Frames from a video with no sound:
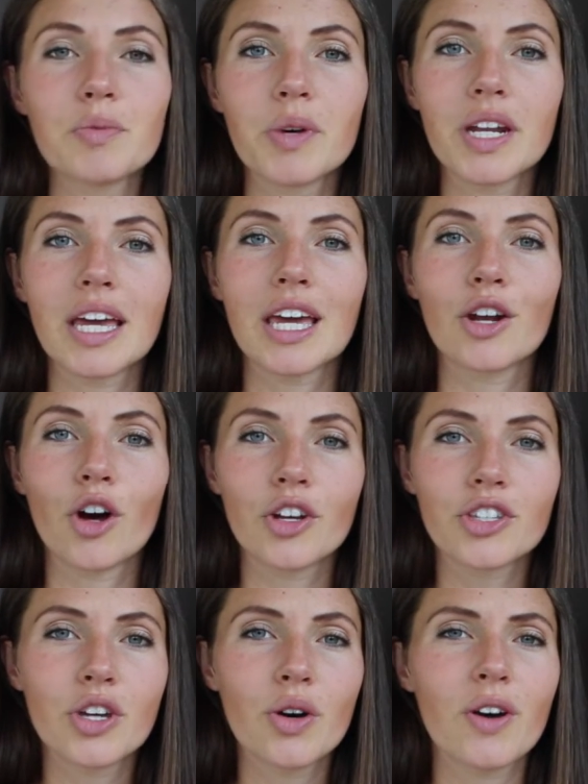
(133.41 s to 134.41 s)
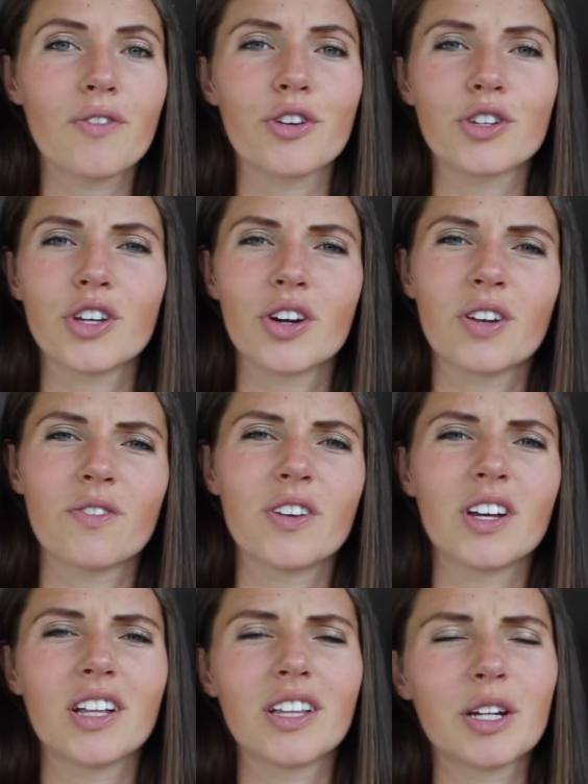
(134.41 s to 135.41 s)
but it can also, if you're starting to
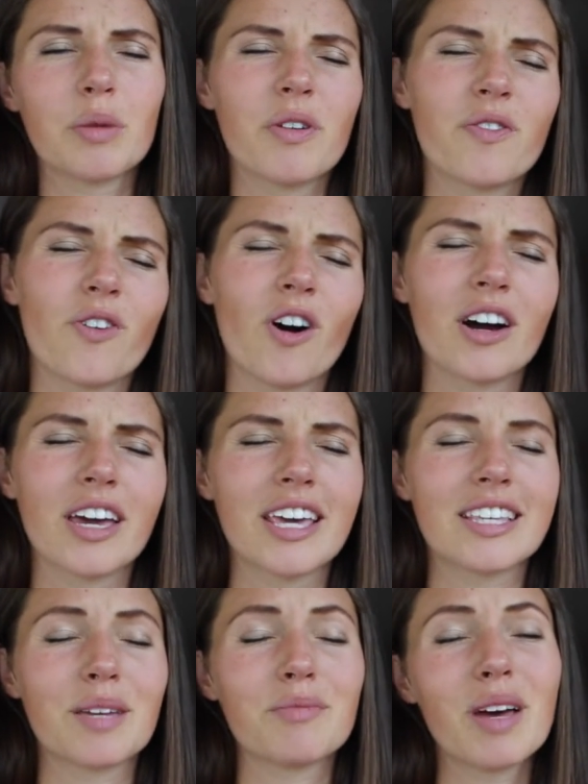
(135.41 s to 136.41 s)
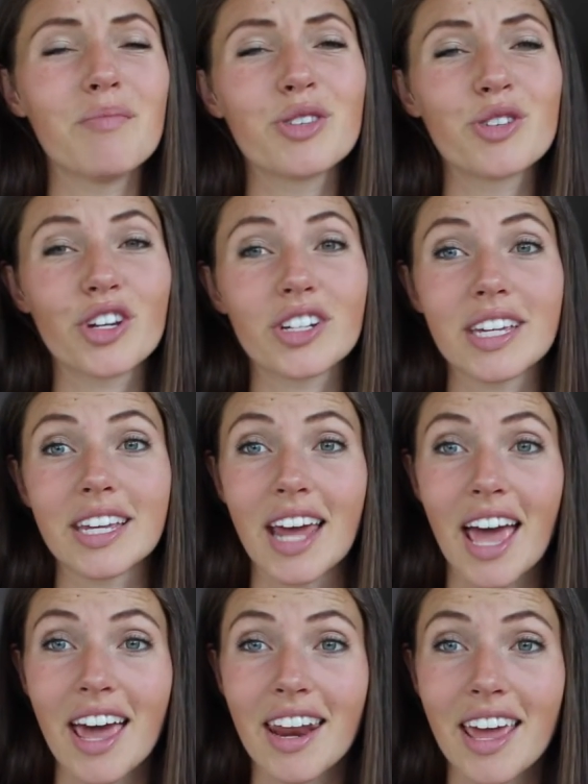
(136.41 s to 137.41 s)
feel a little bit foggy, sometimes you start to get a
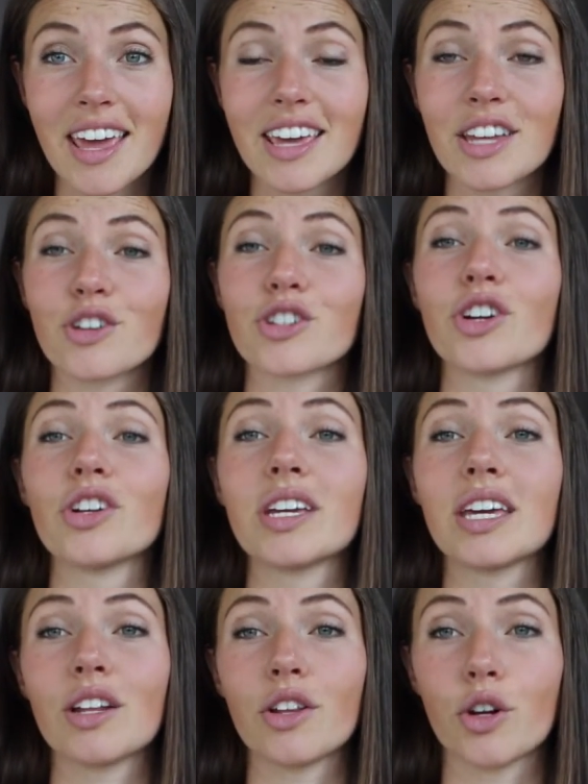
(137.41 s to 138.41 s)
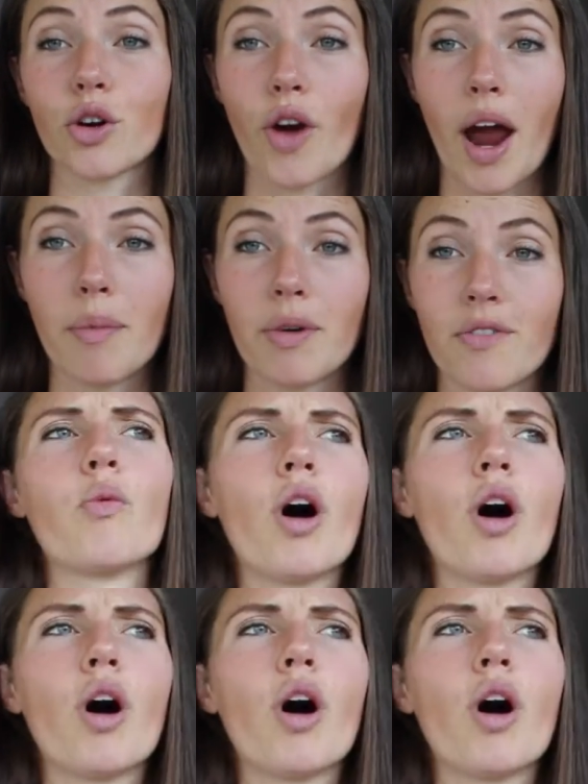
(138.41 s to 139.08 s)
headache and you're starting to get a little crabby.